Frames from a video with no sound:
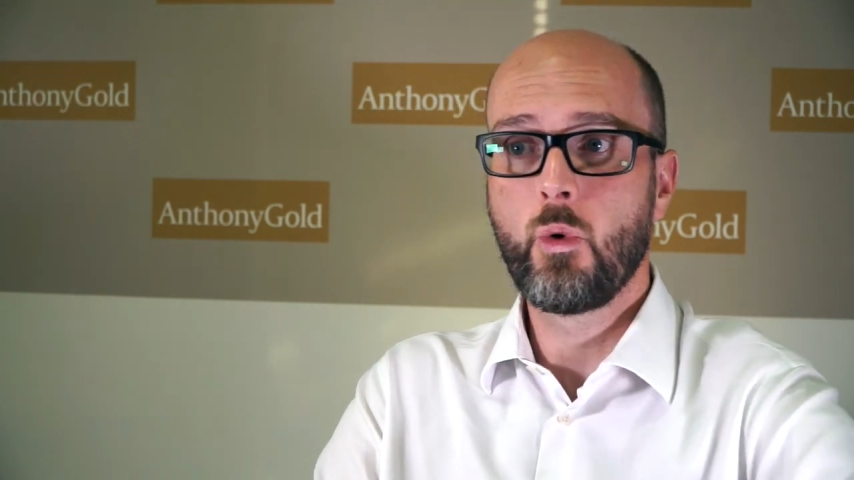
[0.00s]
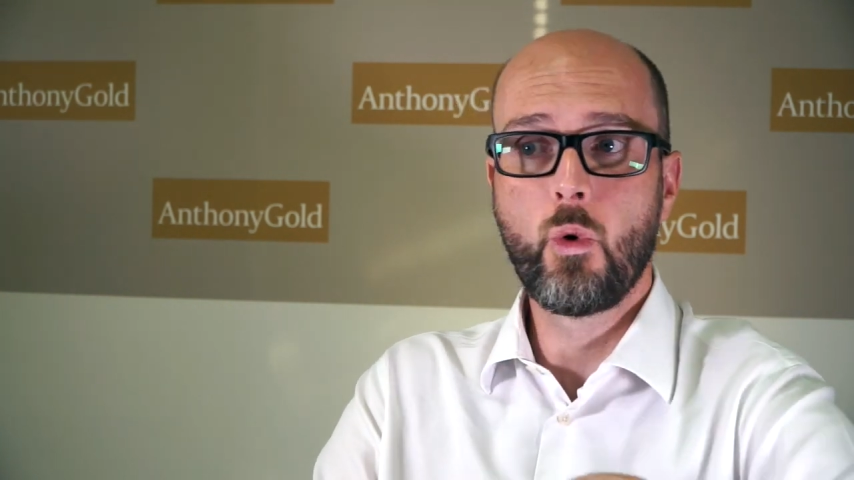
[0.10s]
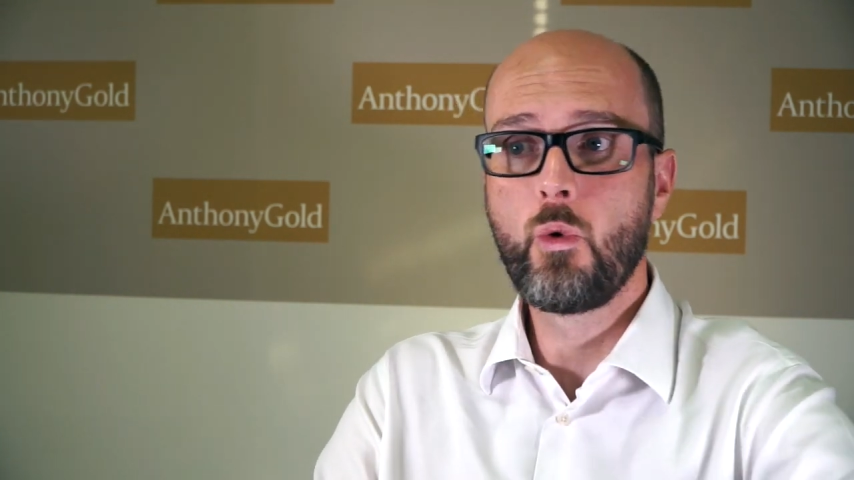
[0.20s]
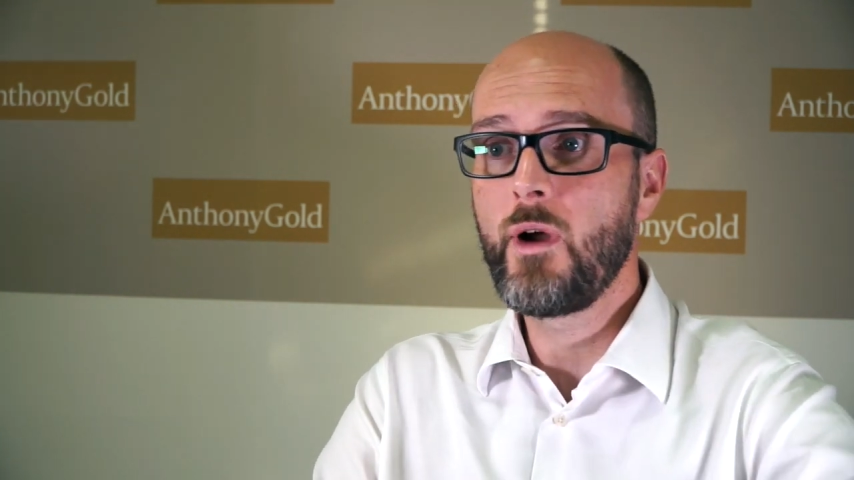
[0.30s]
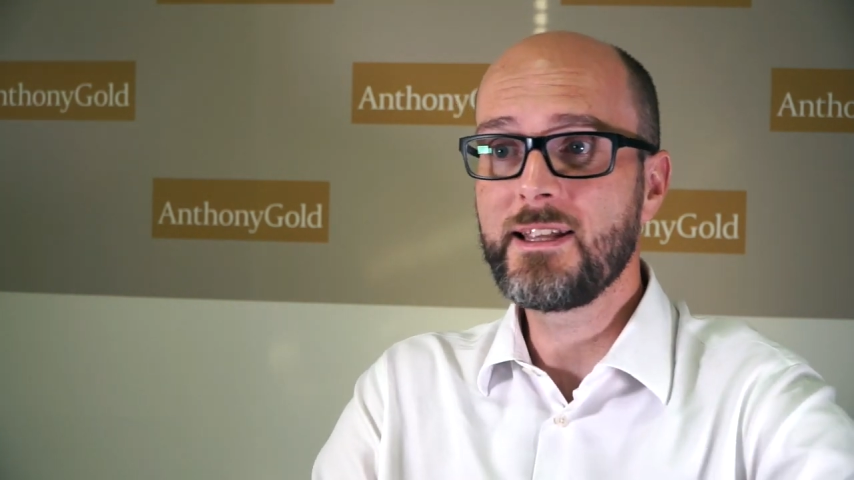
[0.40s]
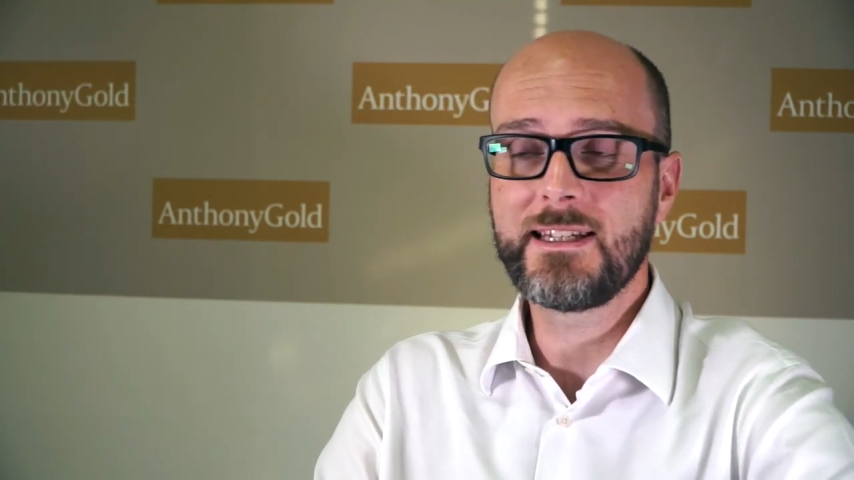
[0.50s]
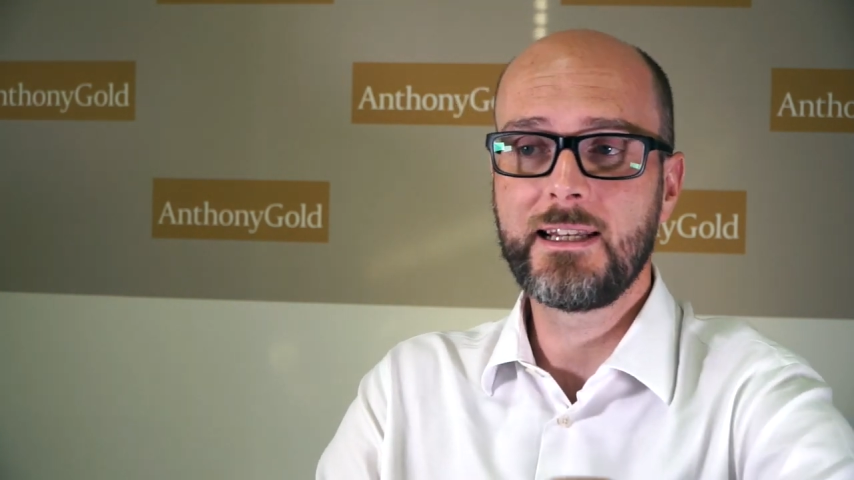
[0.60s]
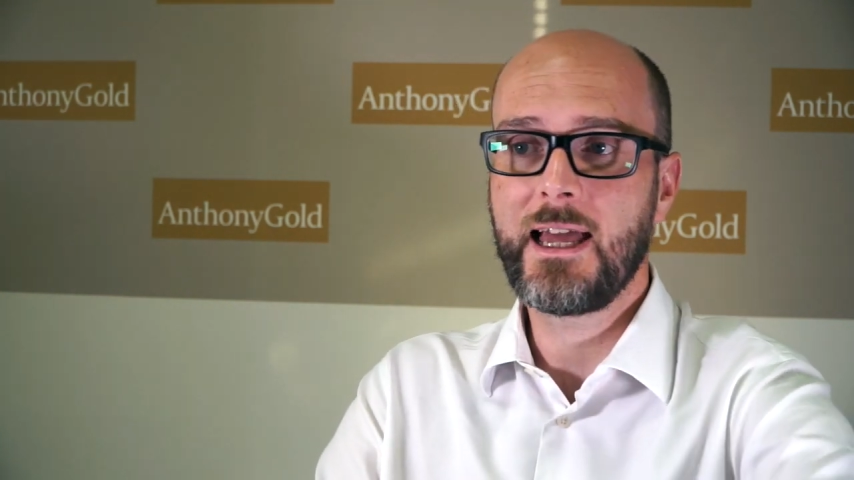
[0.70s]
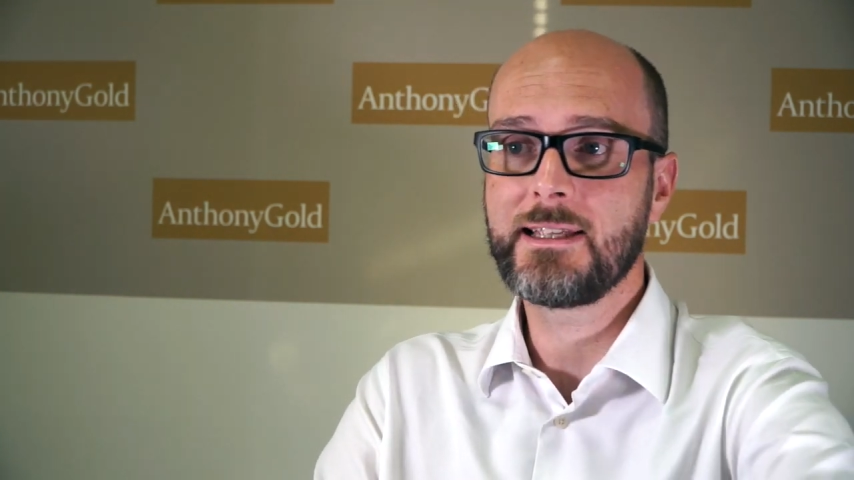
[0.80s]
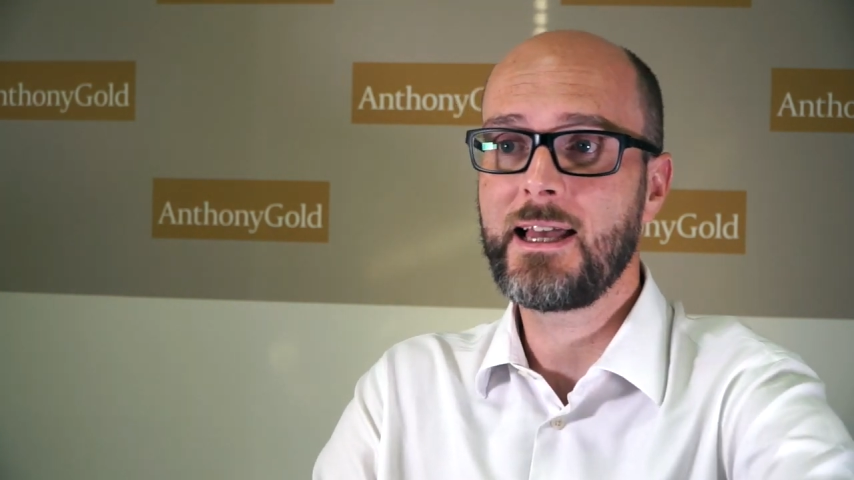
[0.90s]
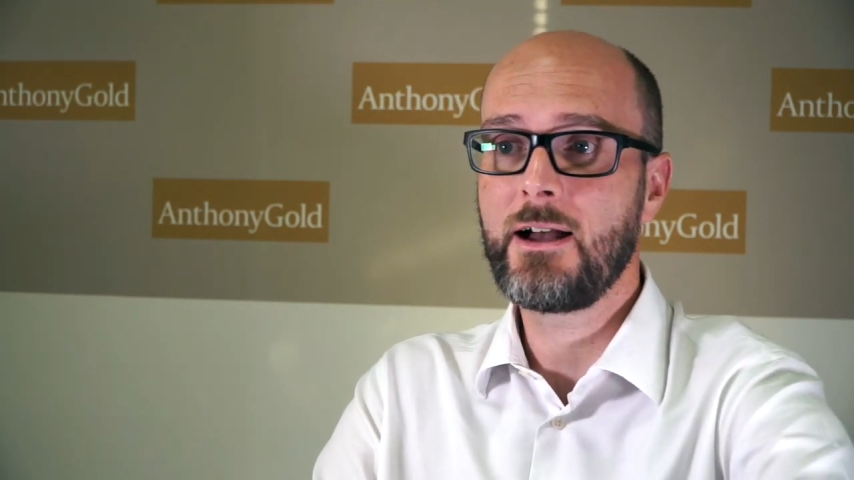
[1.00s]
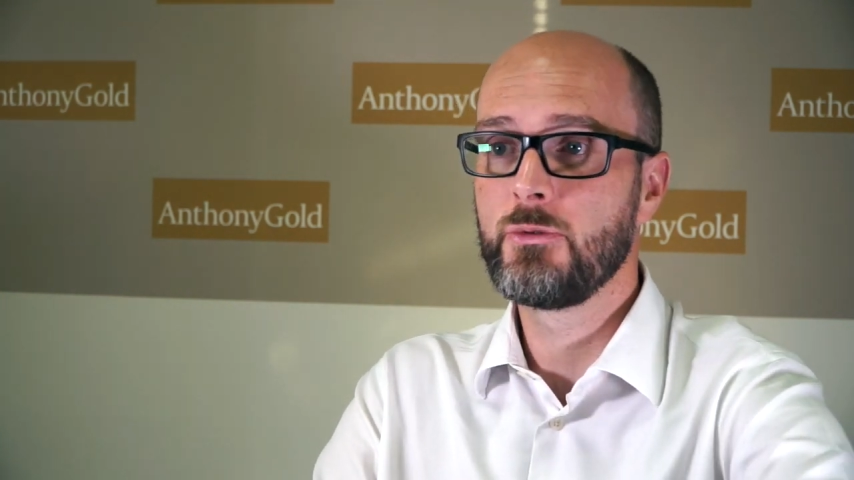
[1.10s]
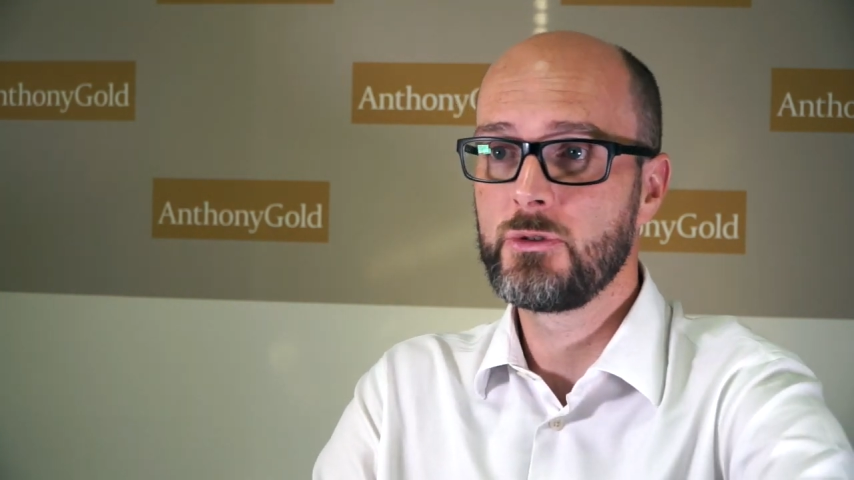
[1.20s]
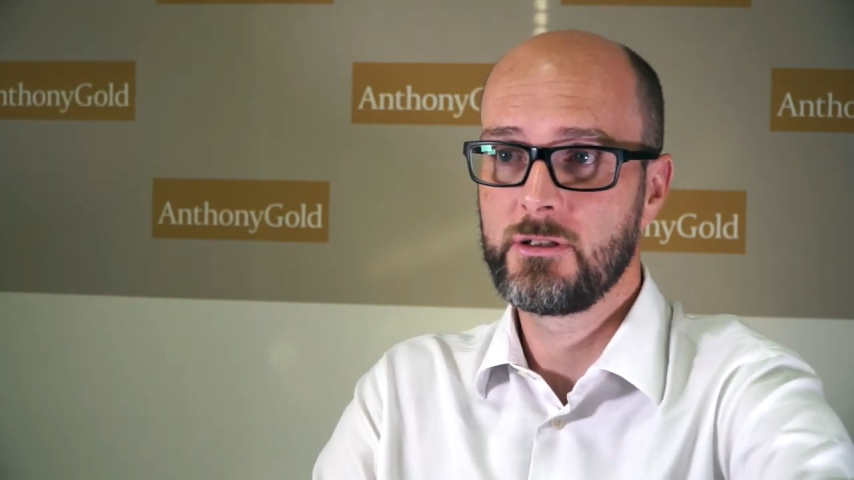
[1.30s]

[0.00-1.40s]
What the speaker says: already let out